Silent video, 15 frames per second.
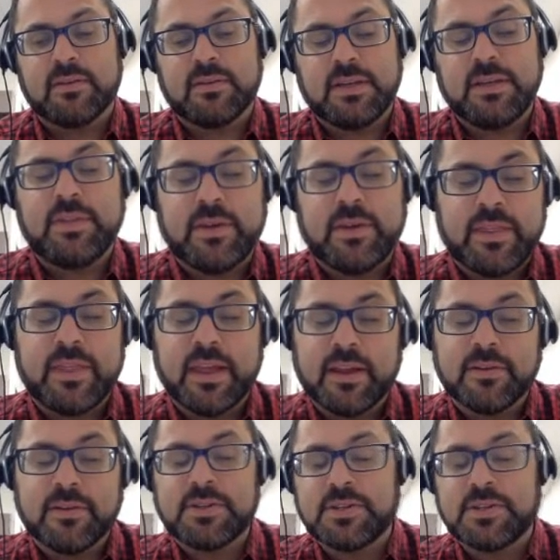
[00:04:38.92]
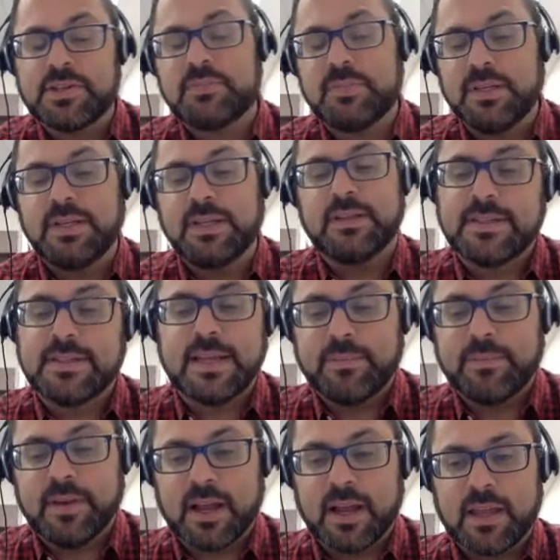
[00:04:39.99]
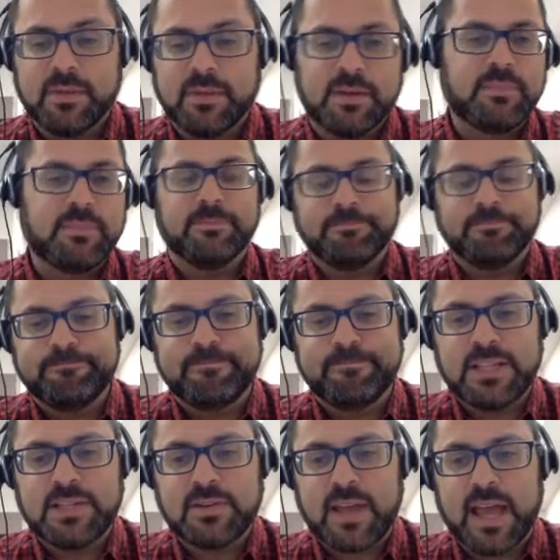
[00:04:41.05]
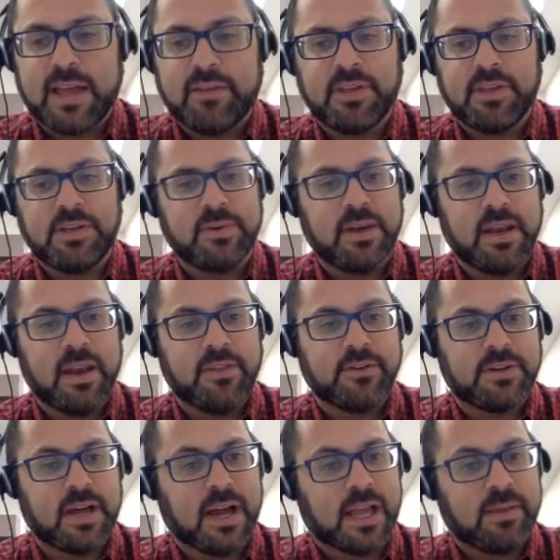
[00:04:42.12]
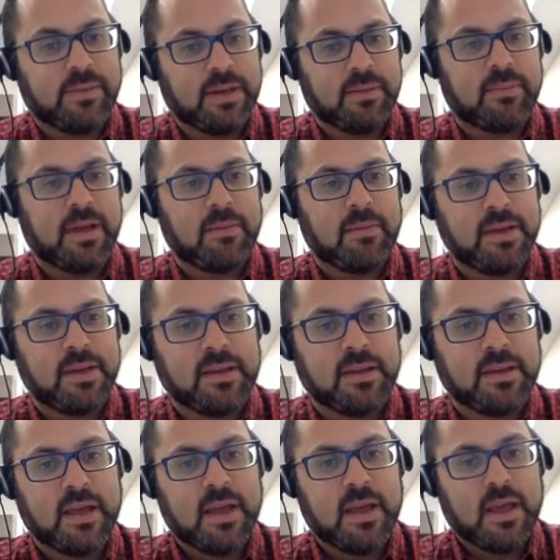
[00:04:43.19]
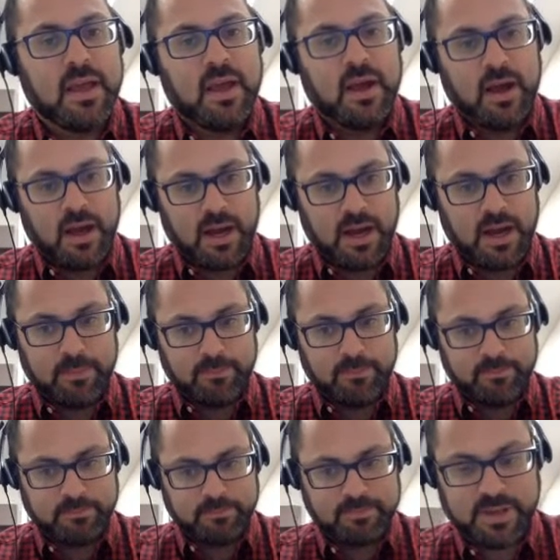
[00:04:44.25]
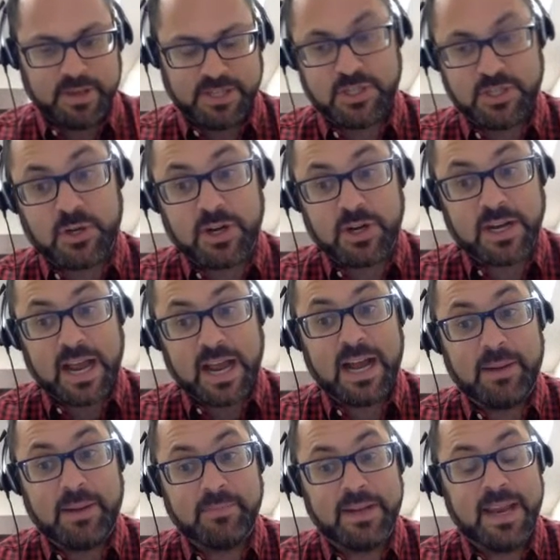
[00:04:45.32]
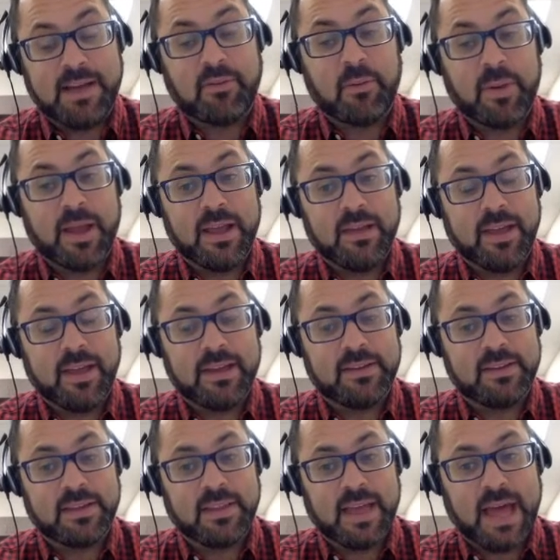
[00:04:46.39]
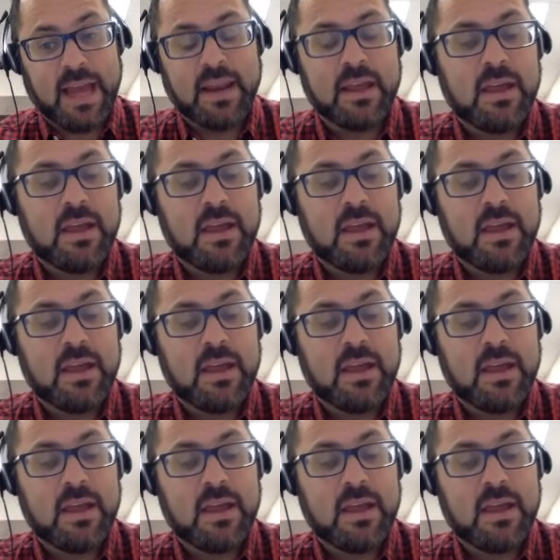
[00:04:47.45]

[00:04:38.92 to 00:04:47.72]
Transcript: even though I think it should just be in the same document. But it's okay if they do it in another document, in my opinion. But just Turnitin.com didn't have a way of handling that.